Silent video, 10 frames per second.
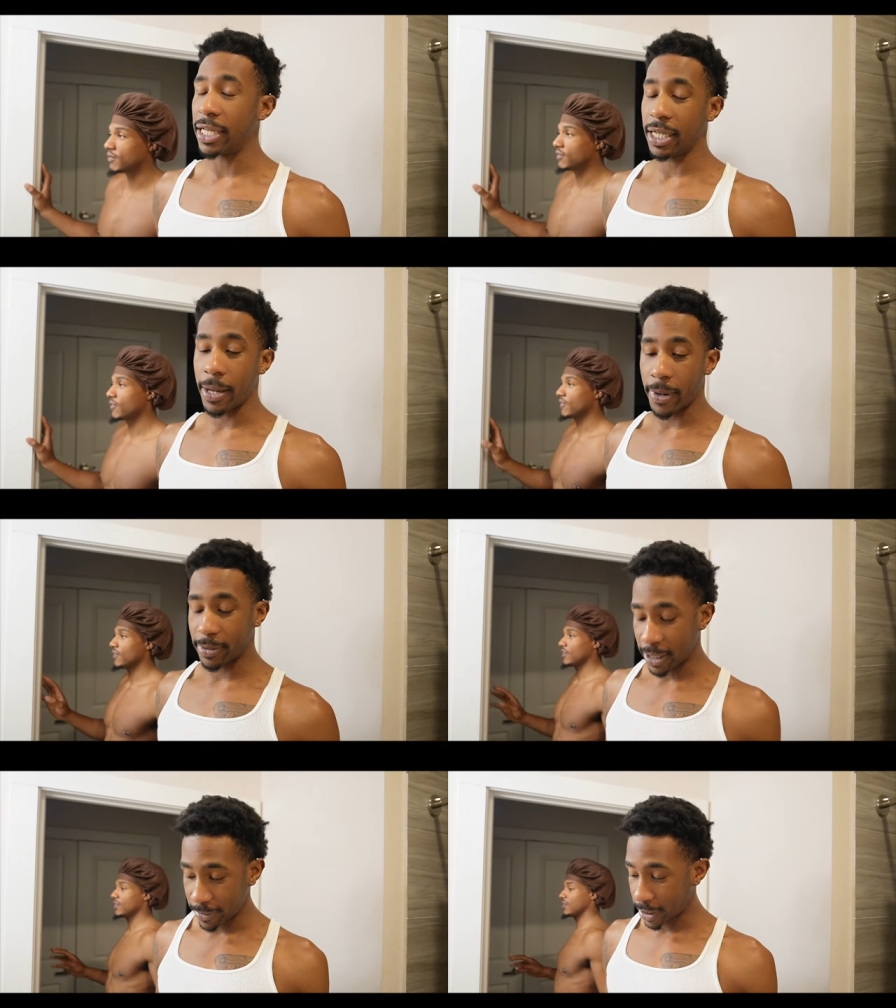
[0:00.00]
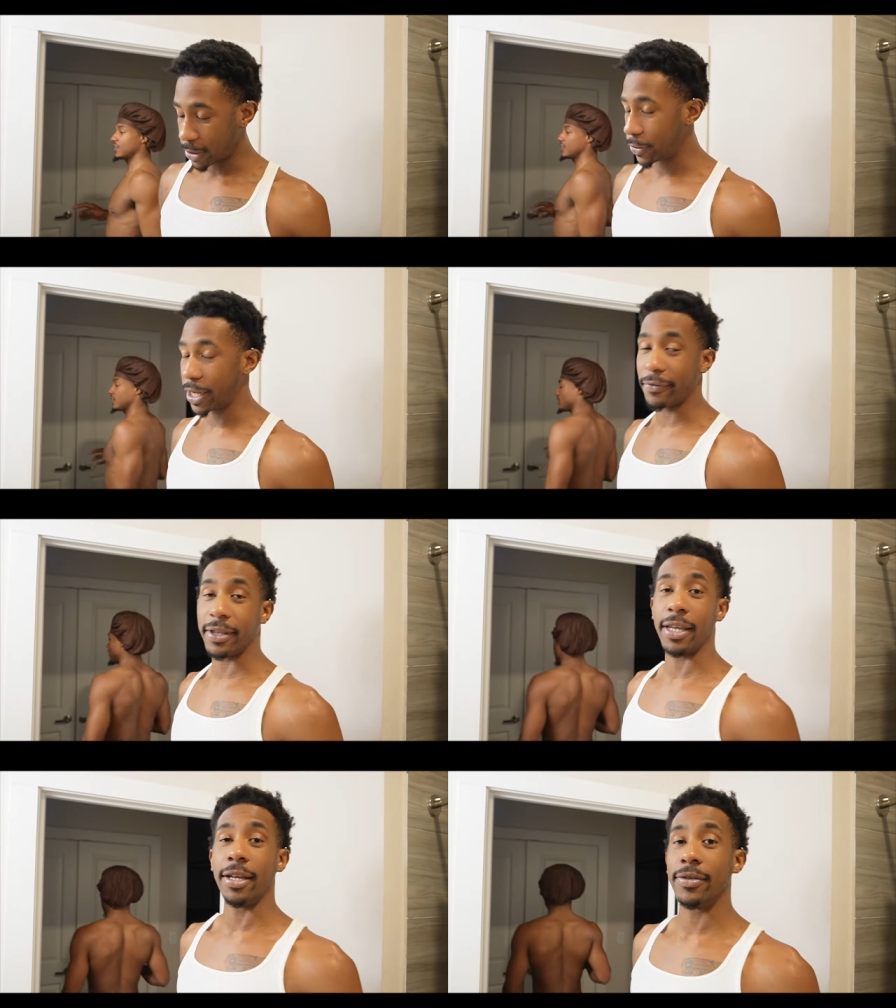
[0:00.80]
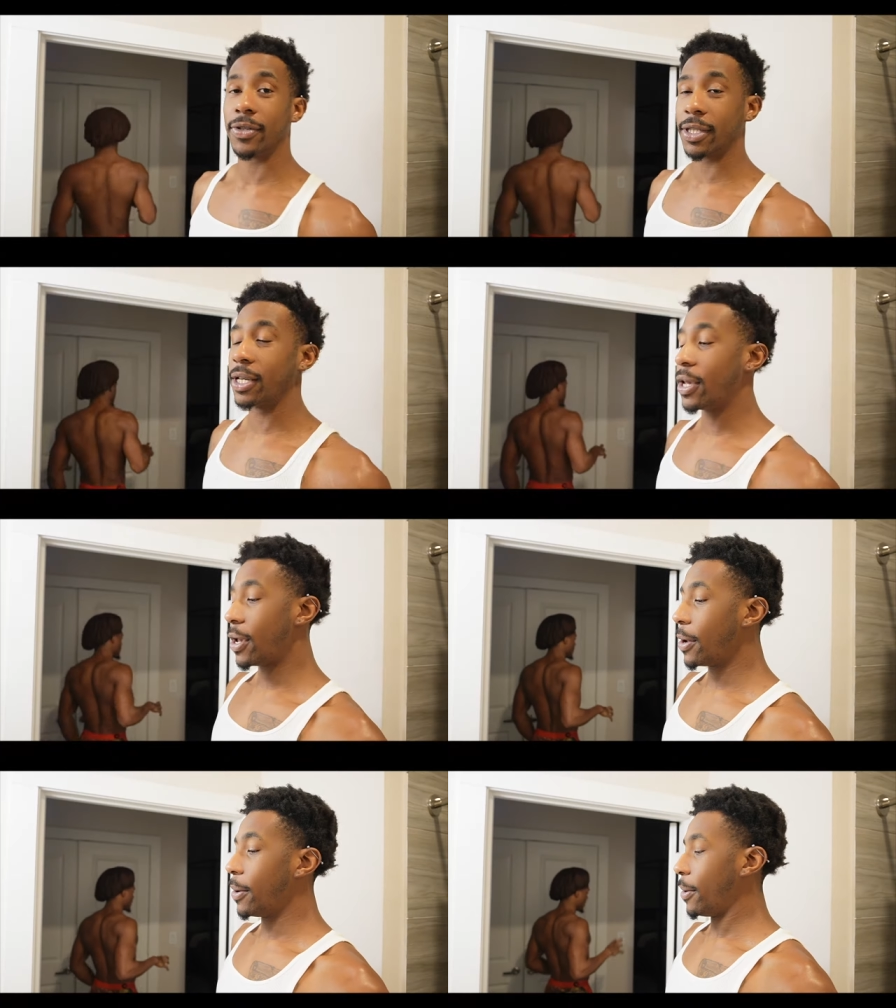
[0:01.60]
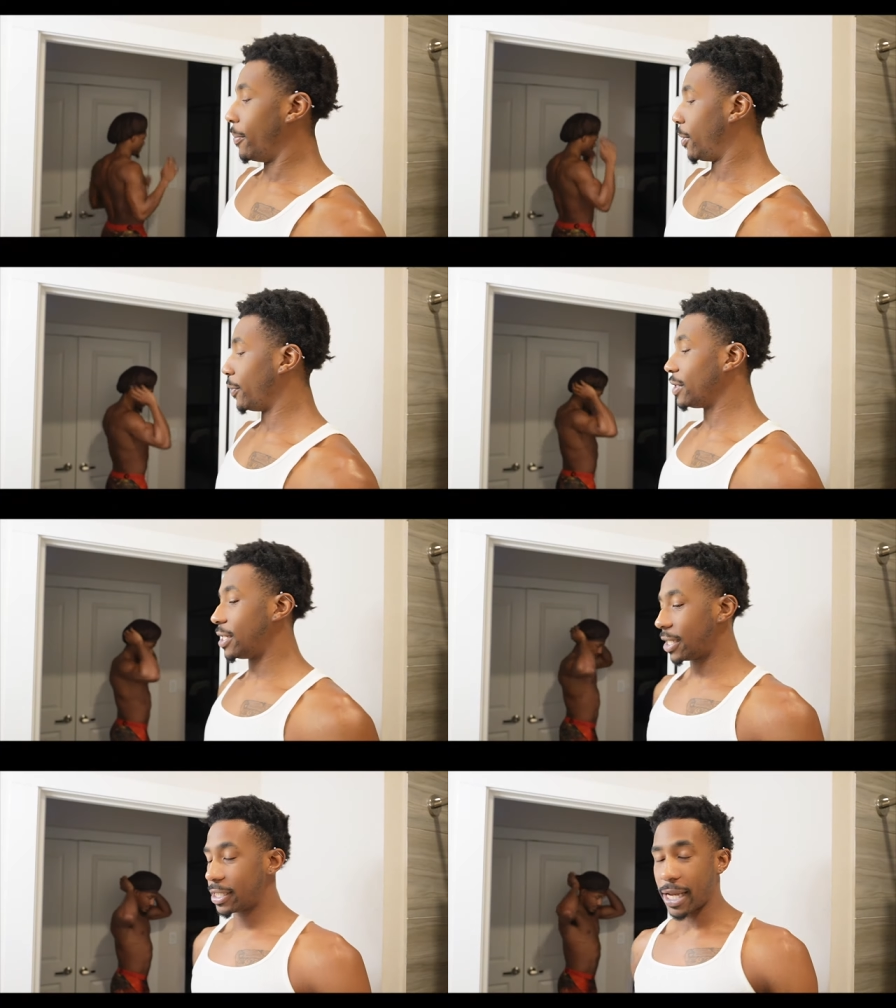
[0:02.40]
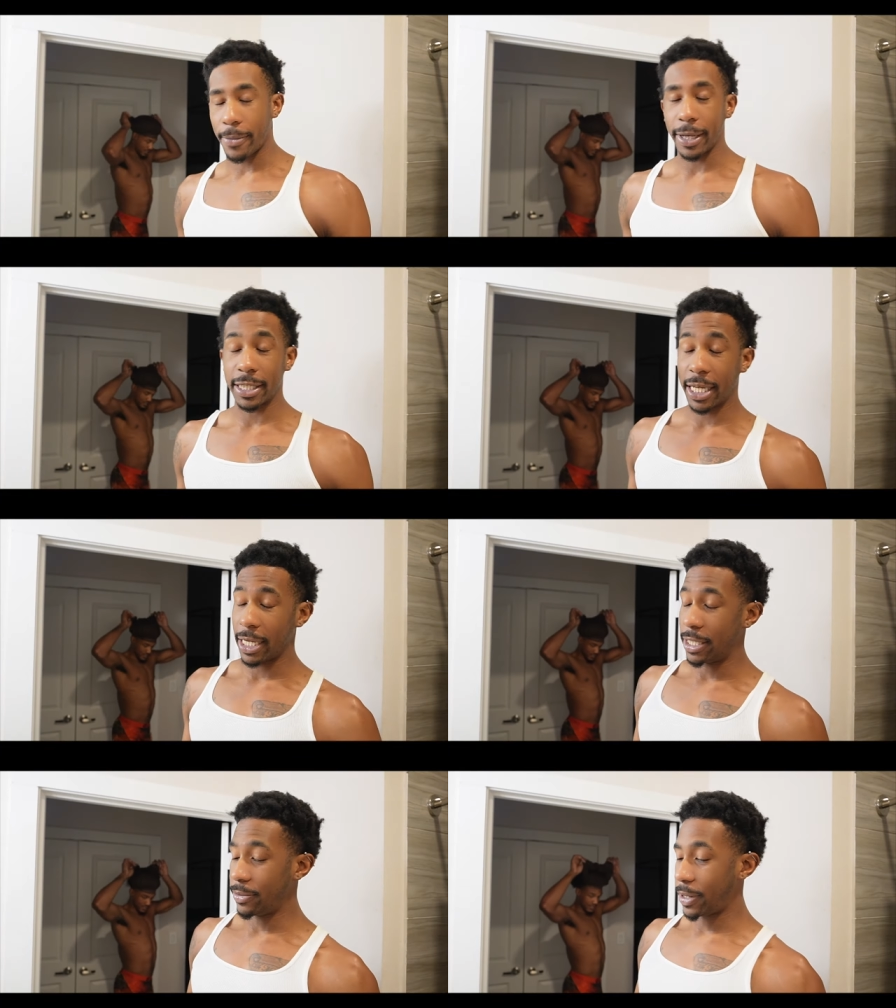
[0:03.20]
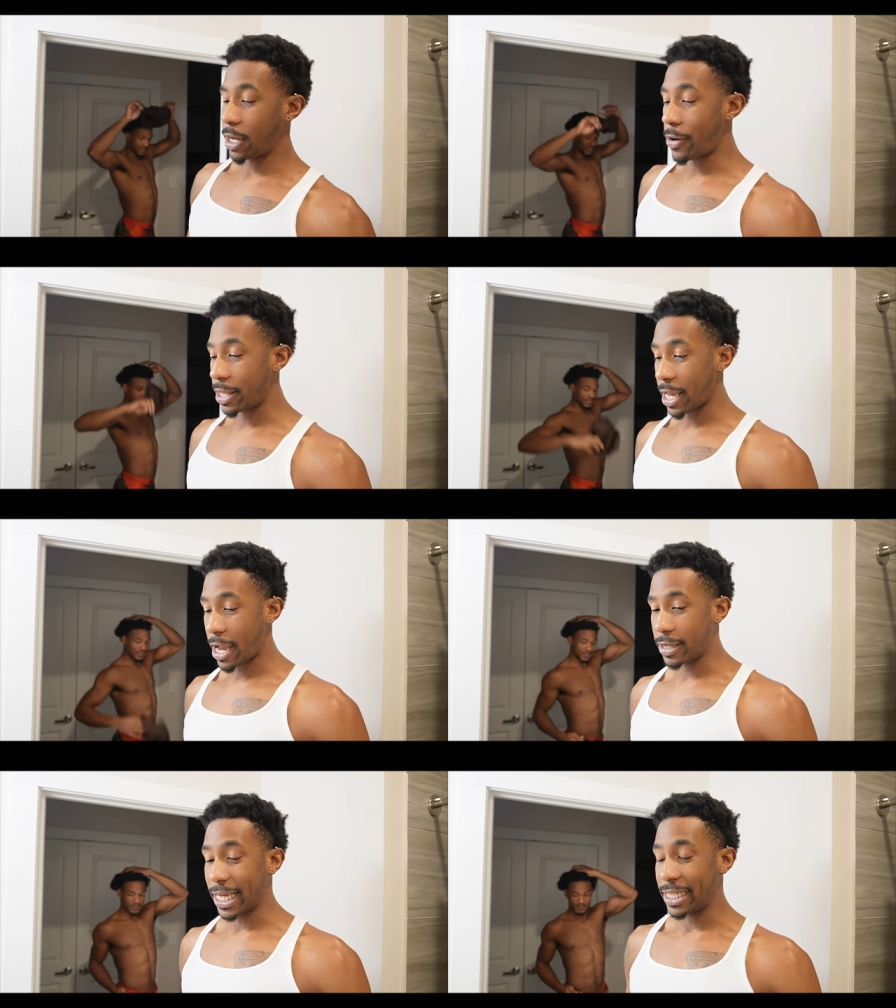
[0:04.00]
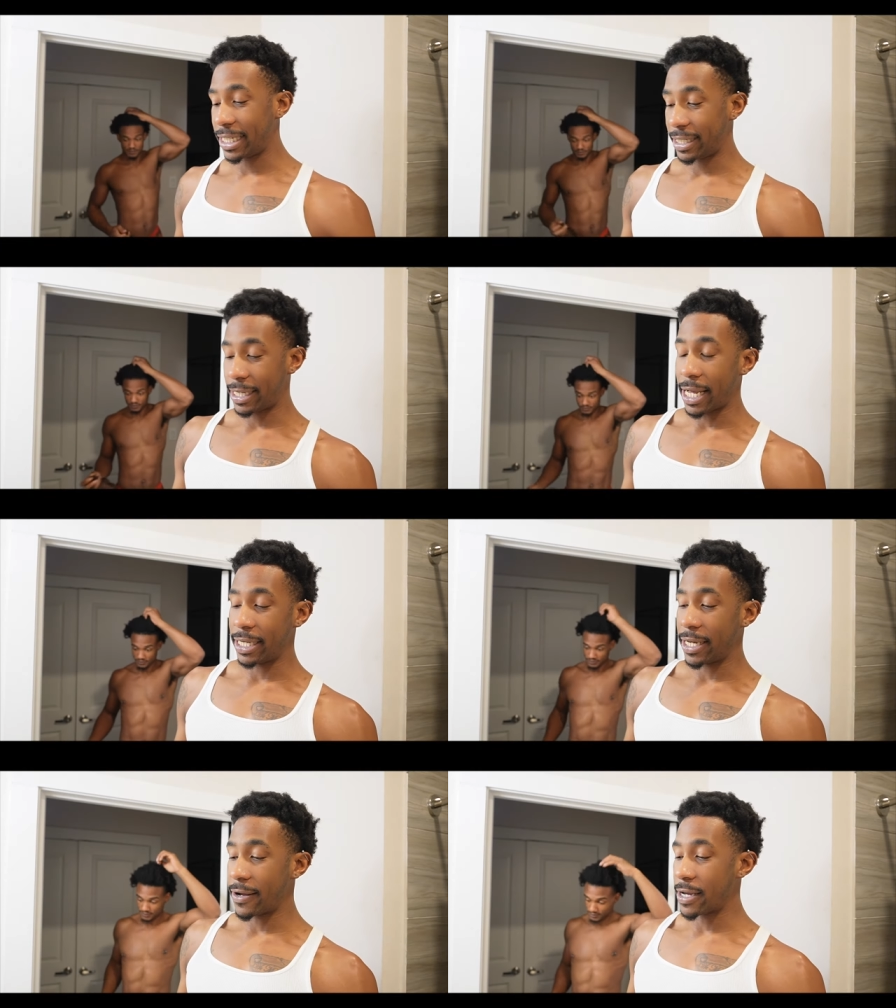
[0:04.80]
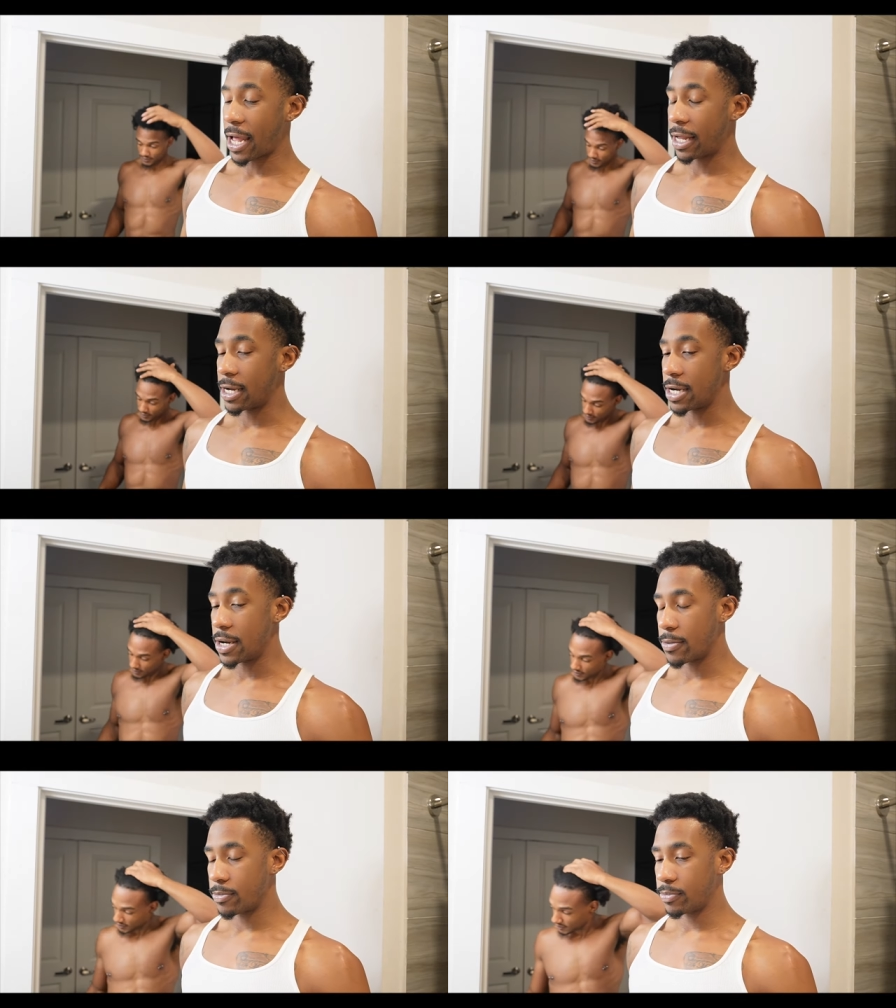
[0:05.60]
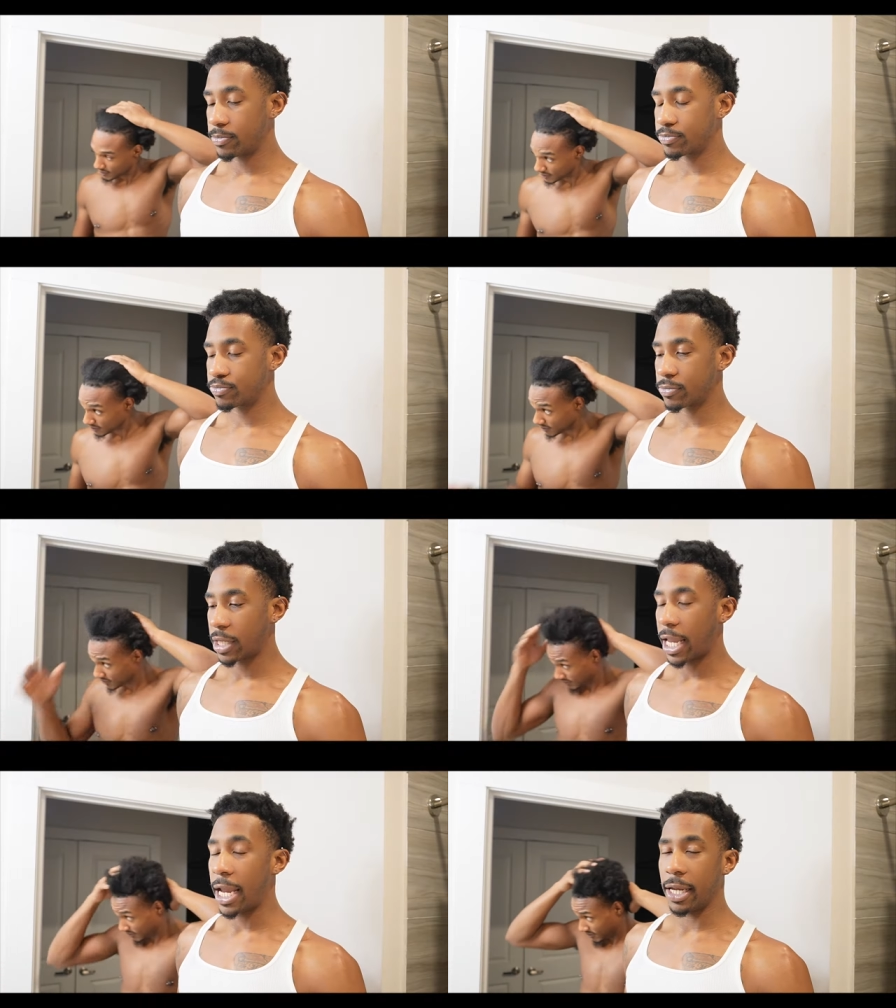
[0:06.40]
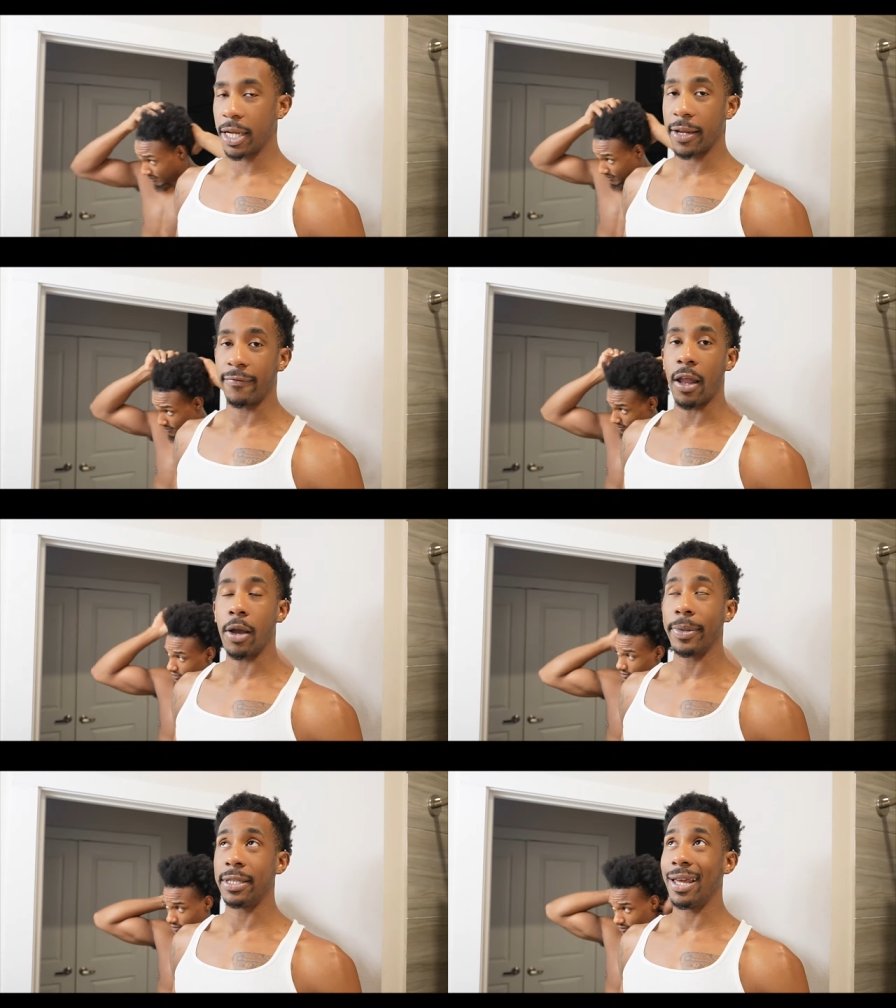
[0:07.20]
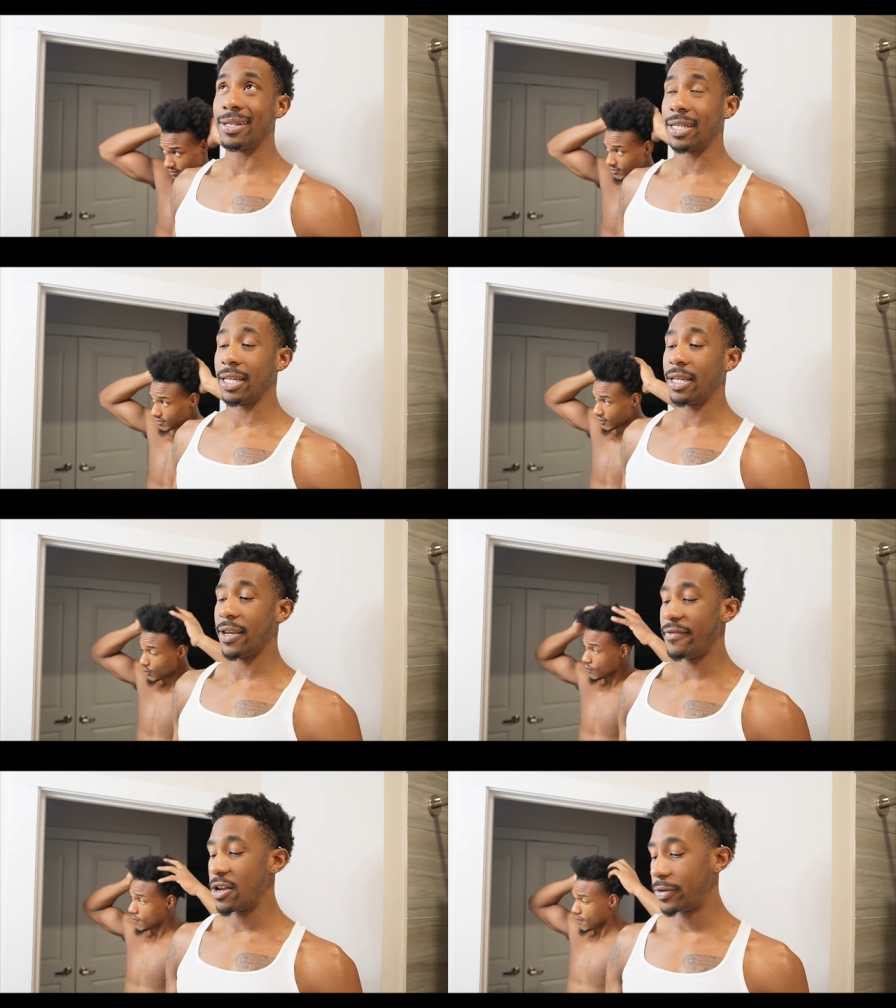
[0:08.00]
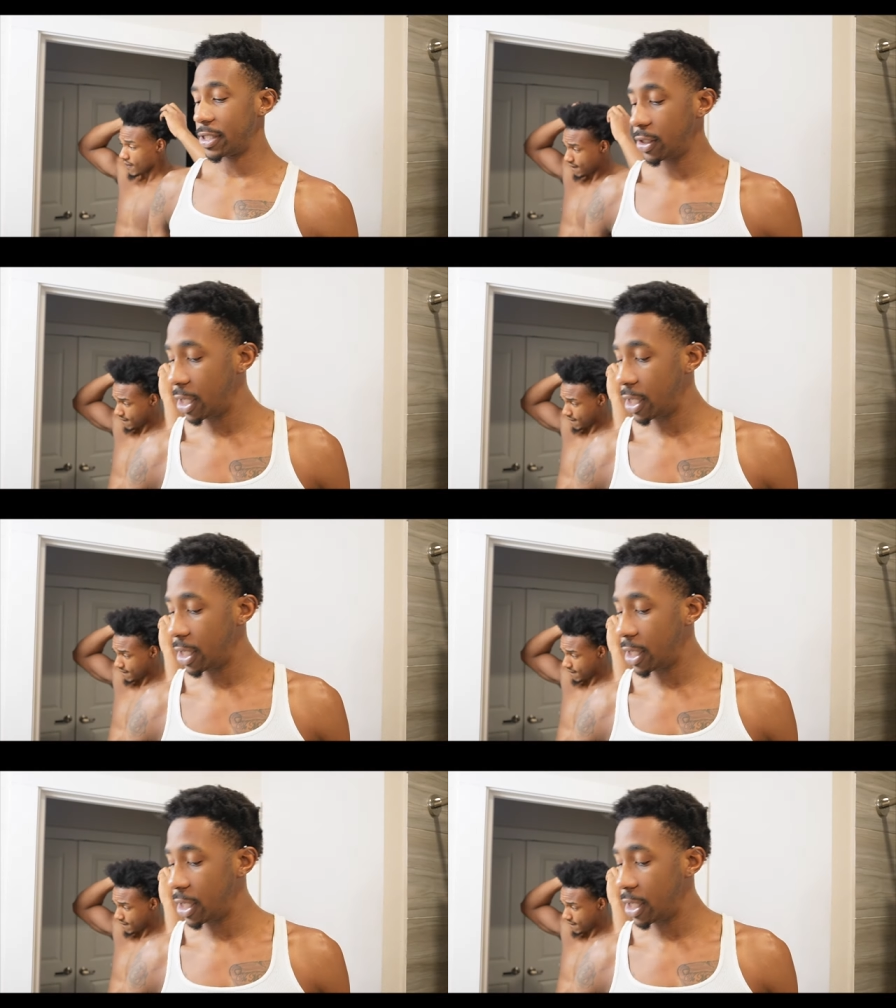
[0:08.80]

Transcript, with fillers: I still got my pajamas on and everything else. But we just now about to get up and go out the house. I just got done um, editing Vlogmas Day 10, even though it's